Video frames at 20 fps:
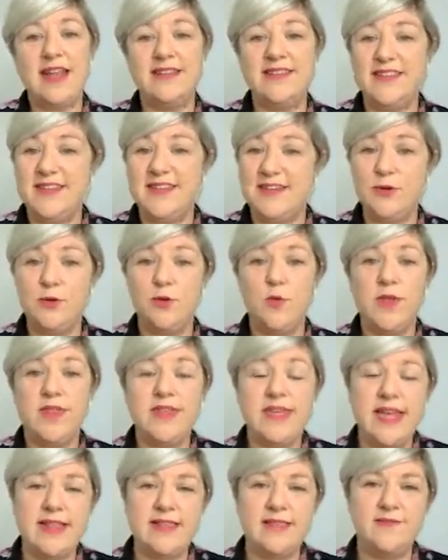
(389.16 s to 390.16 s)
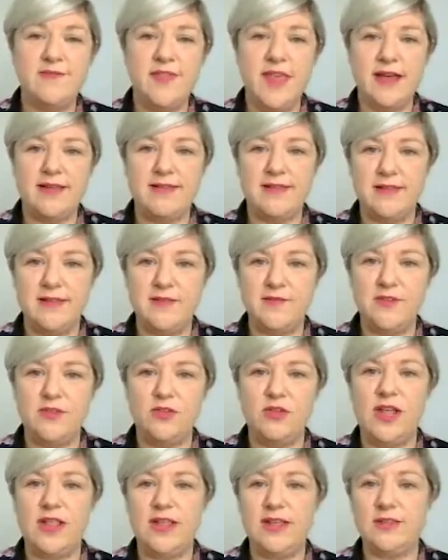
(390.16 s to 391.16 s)
And still with tens of thousands of
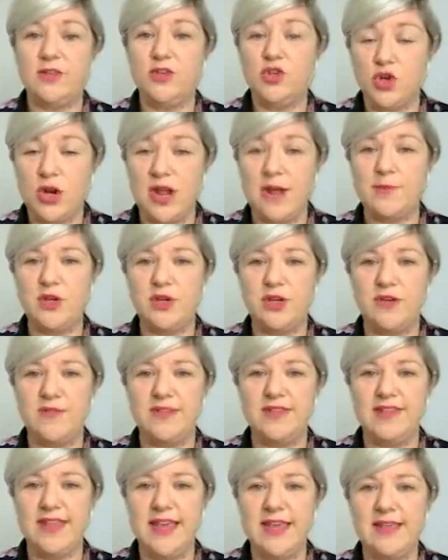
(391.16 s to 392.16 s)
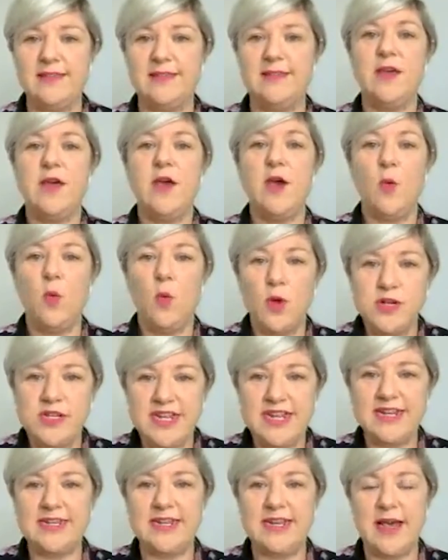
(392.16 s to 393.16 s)
Australians trapped overseas,
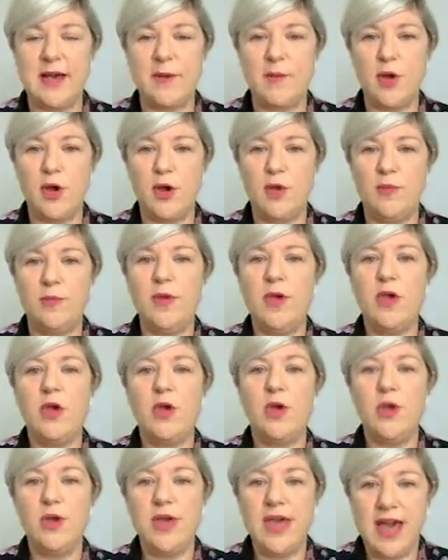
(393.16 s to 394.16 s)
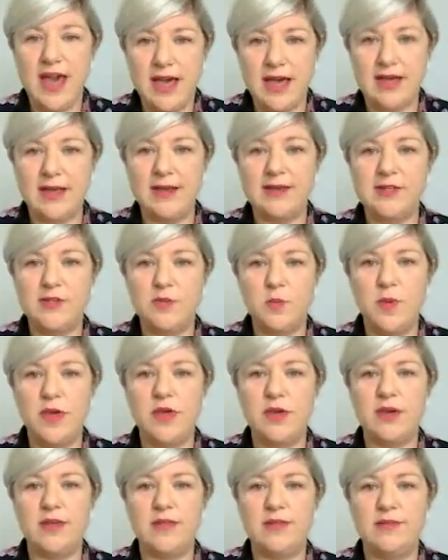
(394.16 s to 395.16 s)
wanting to come home, who can't
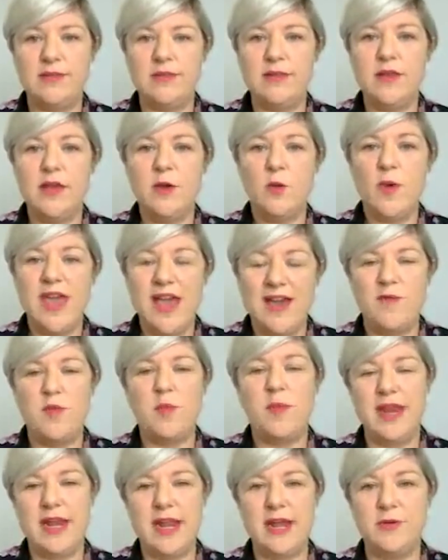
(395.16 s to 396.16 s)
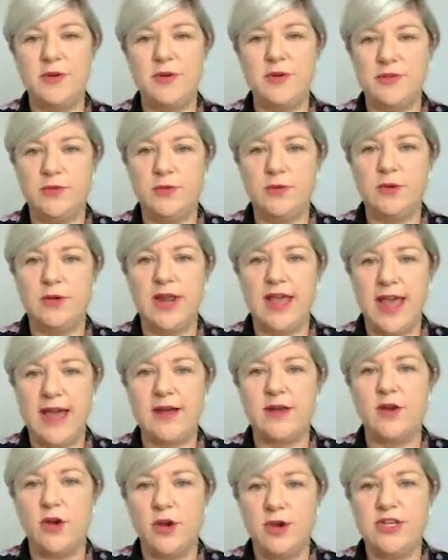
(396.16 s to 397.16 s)
because we haven't been able to sort
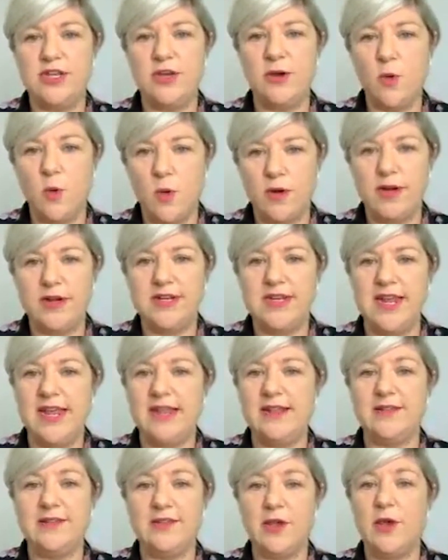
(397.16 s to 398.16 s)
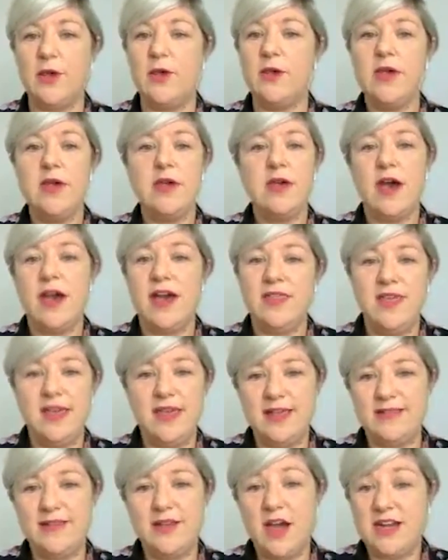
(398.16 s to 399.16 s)
out hotel quarantine. So I
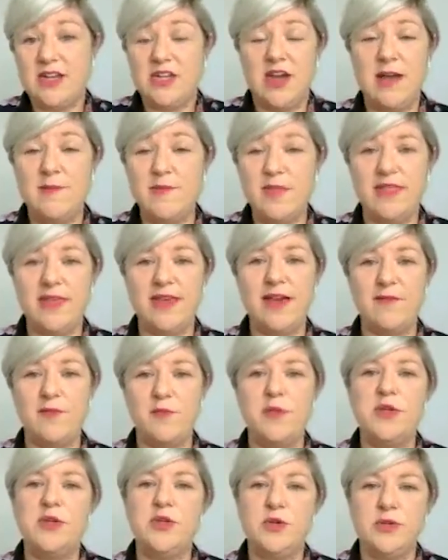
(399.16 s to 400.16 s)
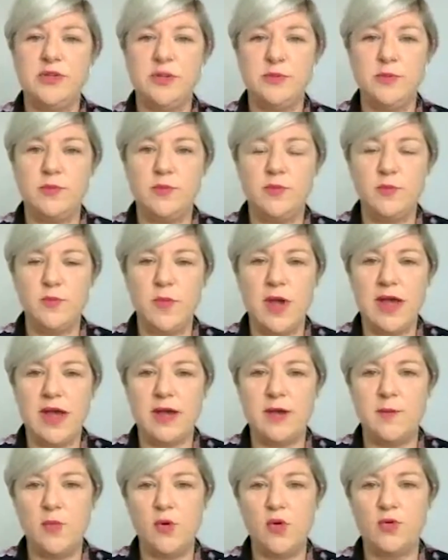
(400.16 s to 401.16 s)
think it's high time that the government took some
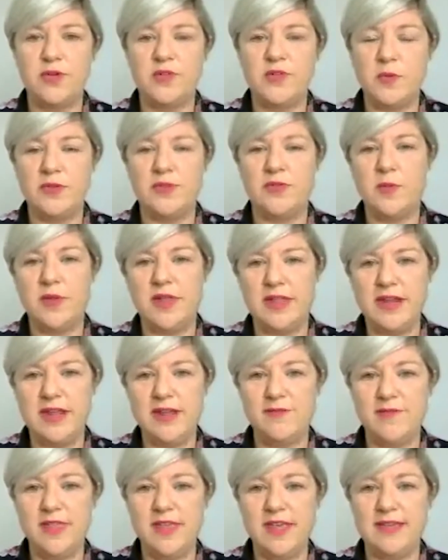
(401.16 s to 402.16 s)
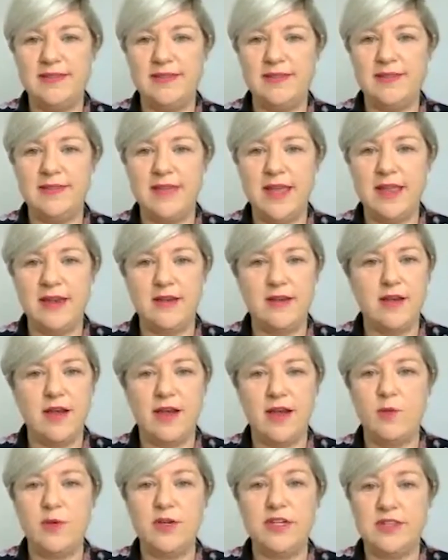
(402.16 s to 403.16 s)
more responsibility for this, and
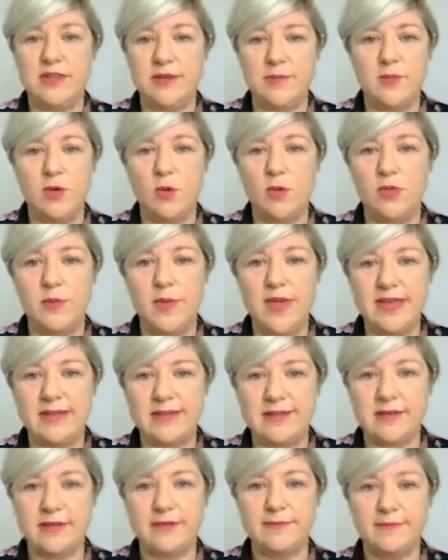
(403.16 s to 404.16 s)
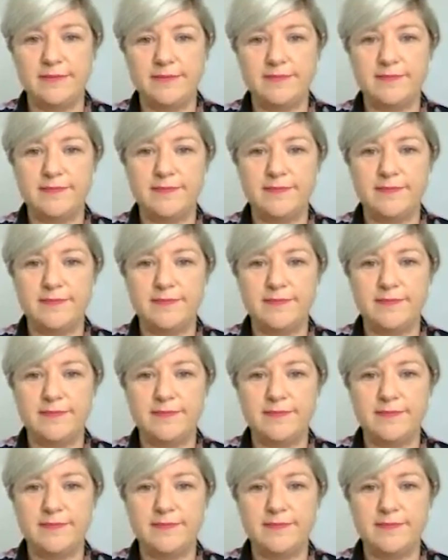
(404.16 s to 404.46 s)
I wish them all the best.